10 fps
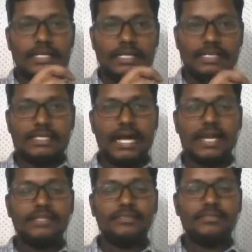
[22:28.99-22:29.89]

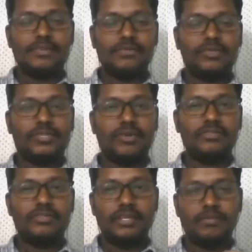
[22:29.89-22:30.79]
designs or what they call
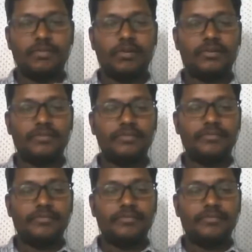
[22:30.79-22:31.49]
as ink plots